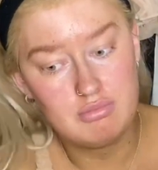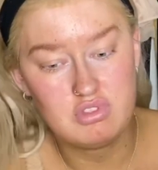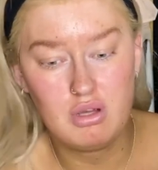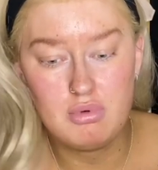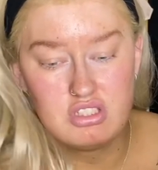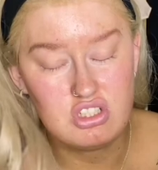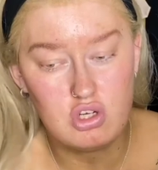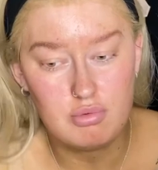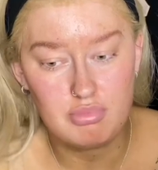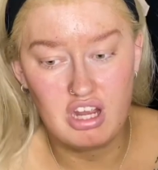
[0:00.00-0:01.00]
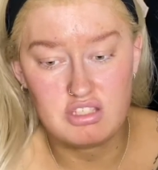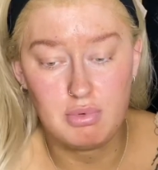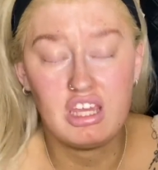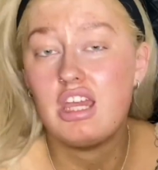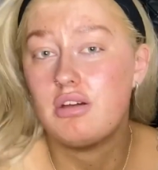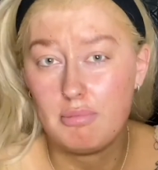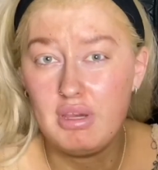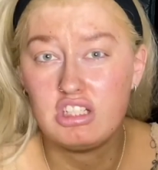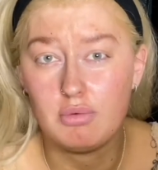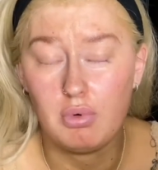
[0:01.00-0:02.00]
I wasn't too impressed, but I
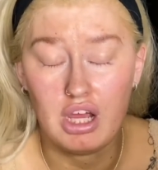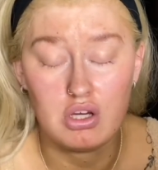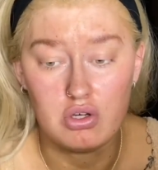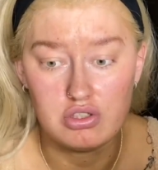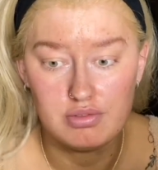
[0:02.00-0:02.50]
picked up what I could.